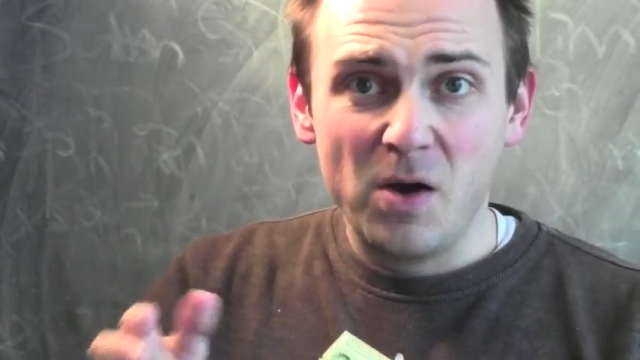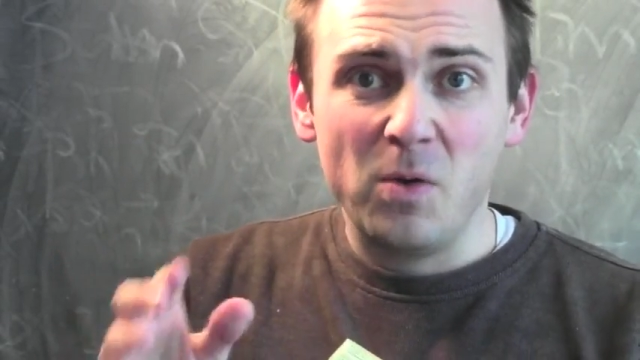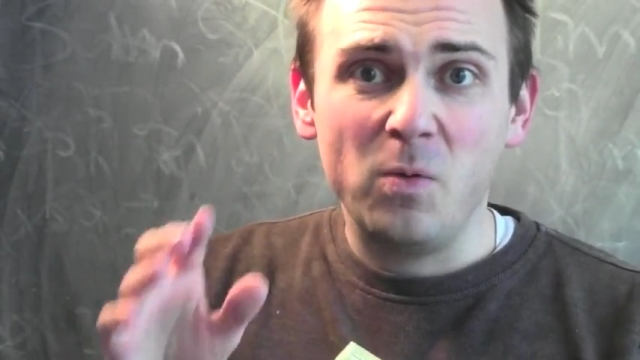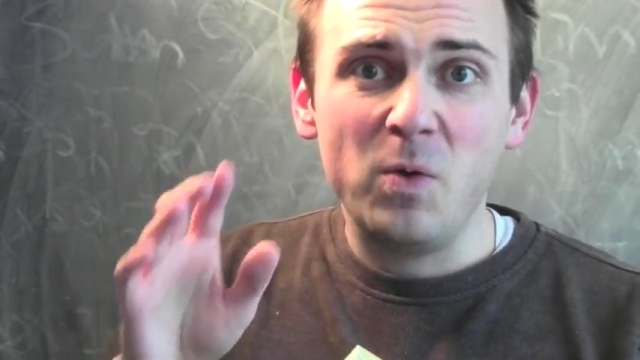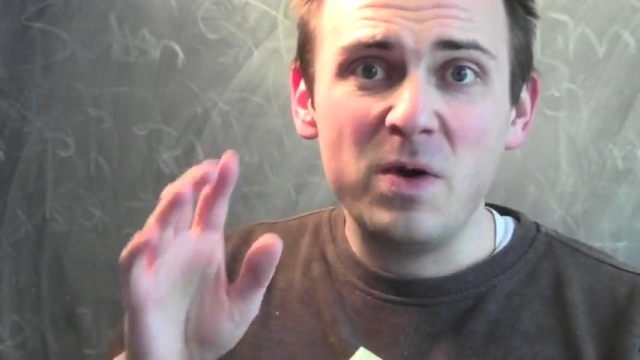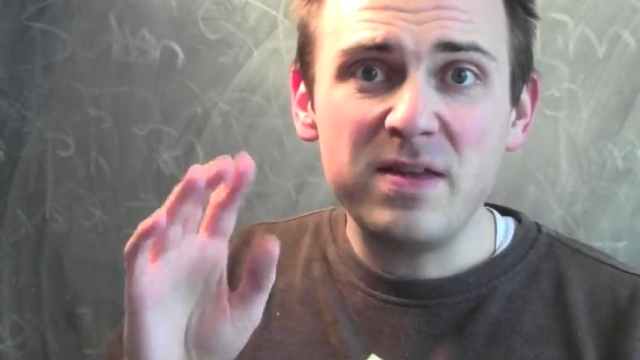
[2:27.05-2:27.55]

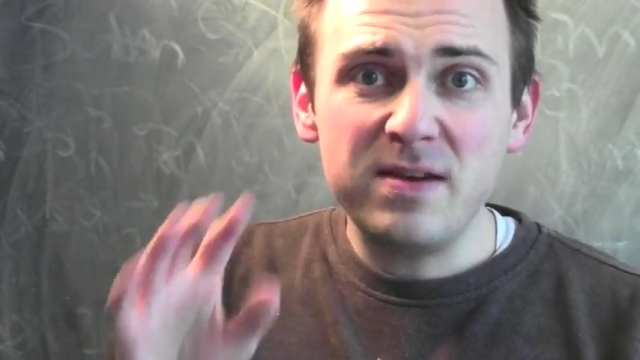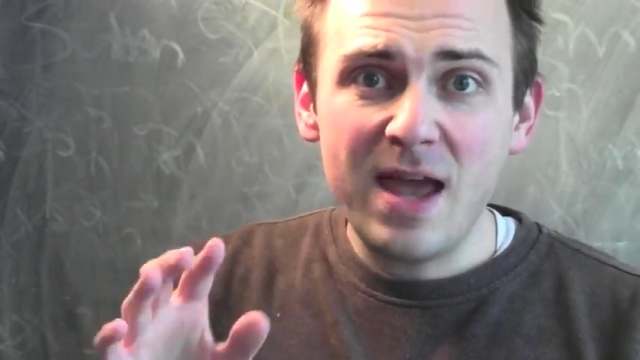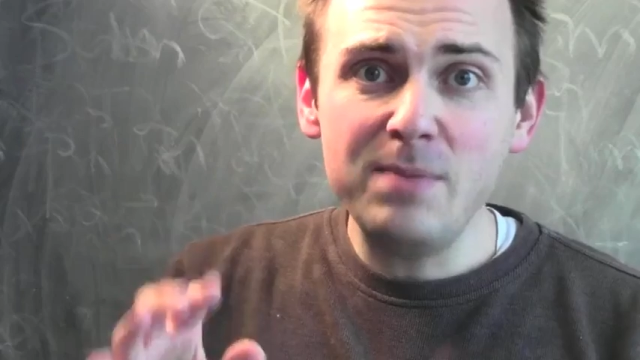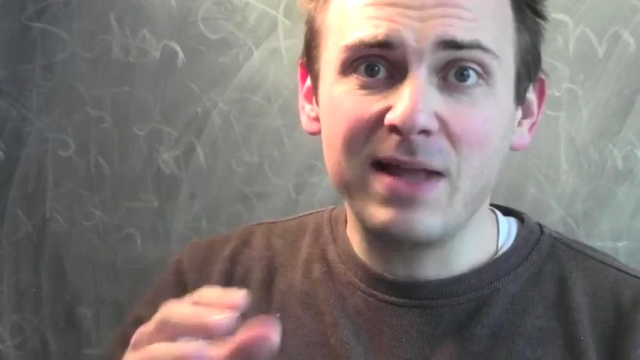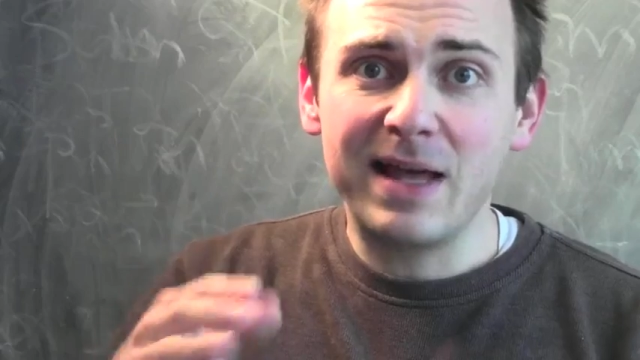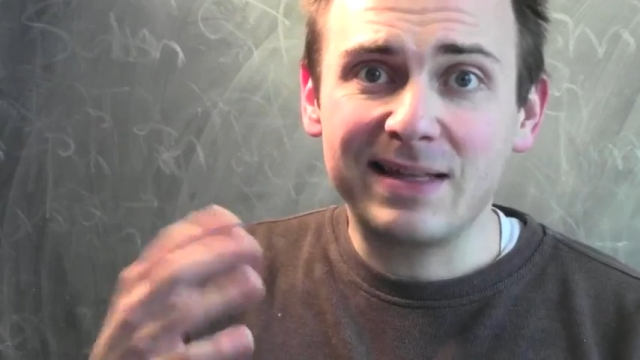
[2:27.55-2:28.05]
With a
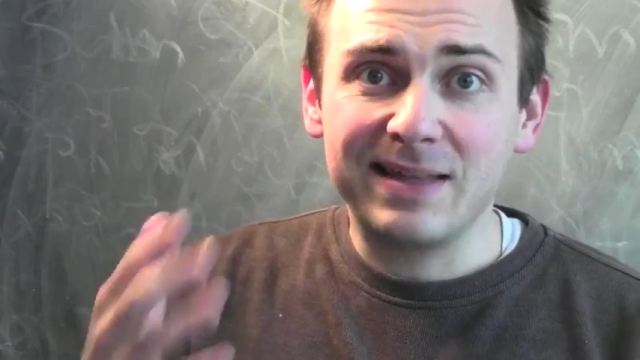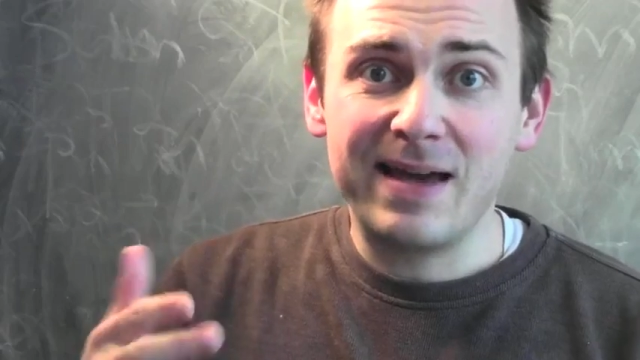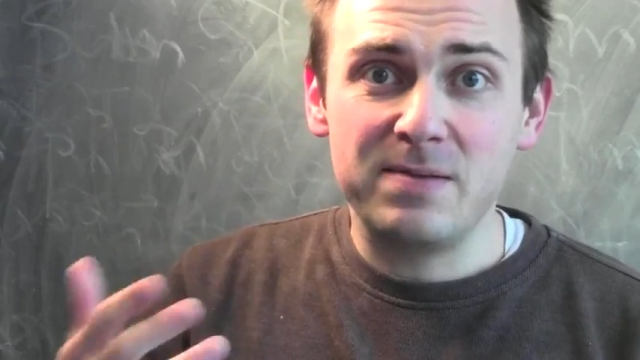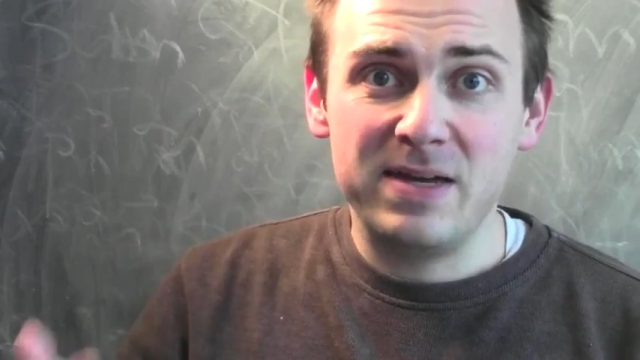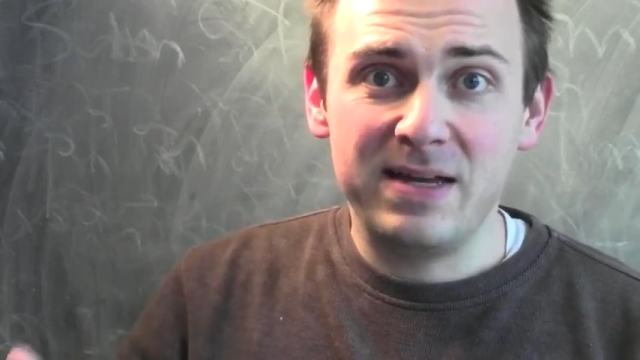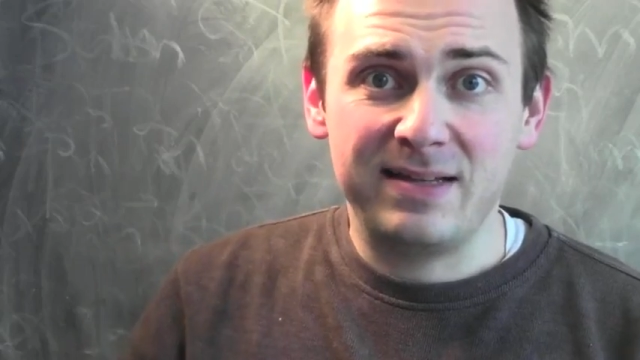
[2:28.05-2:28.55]
name like
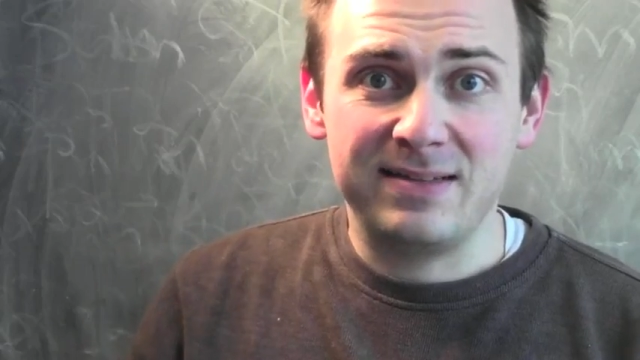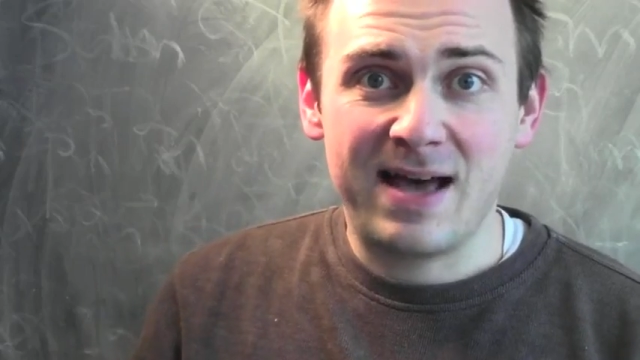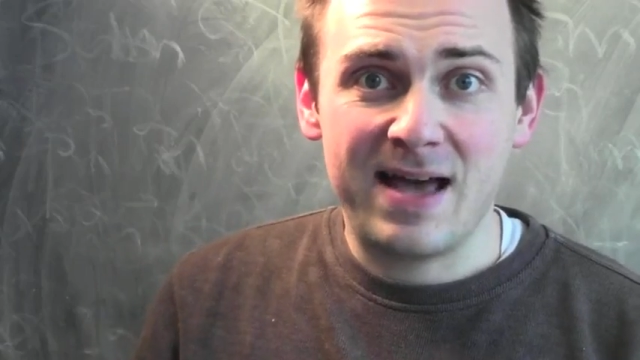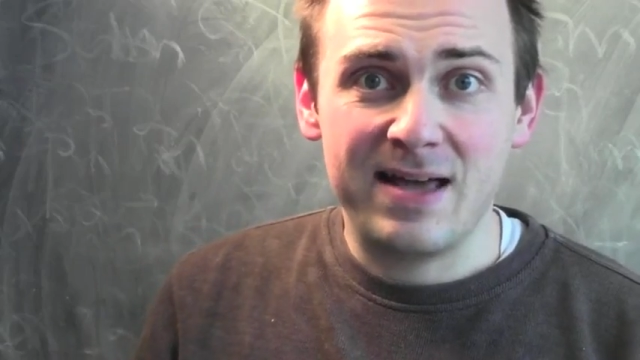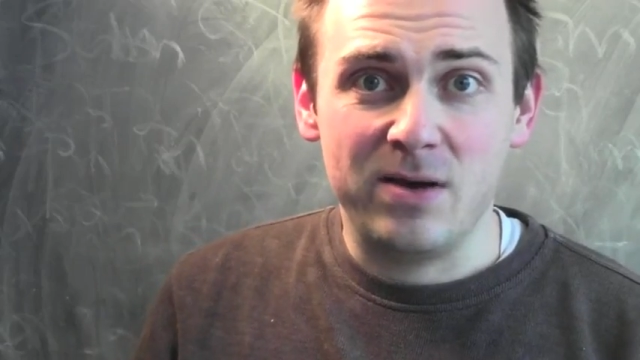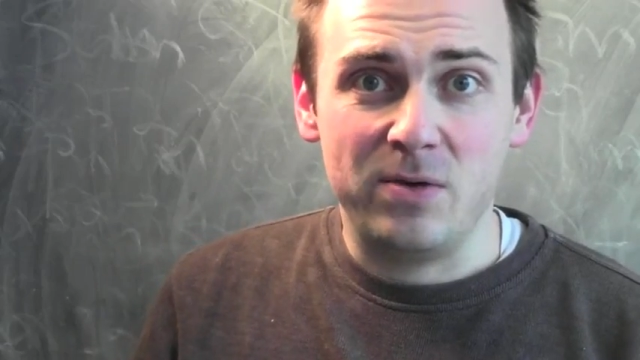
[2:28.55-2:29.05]
light-emitting
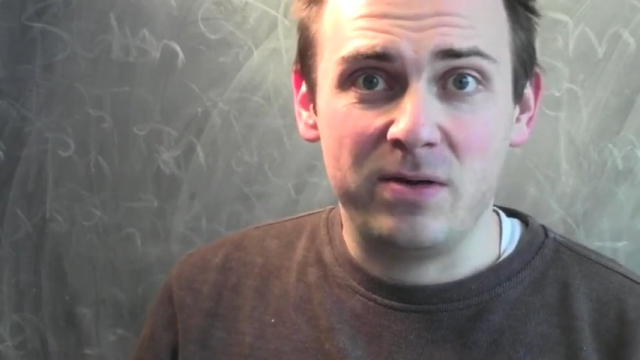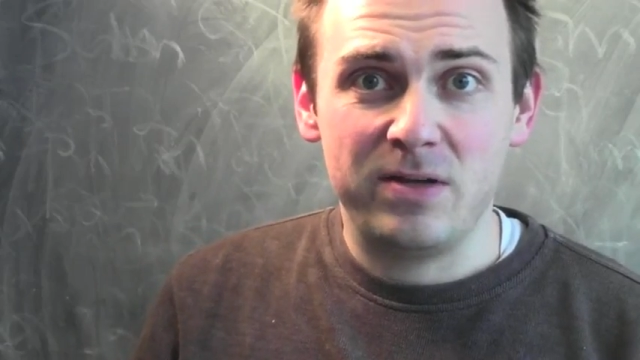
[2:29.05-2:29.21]
diode,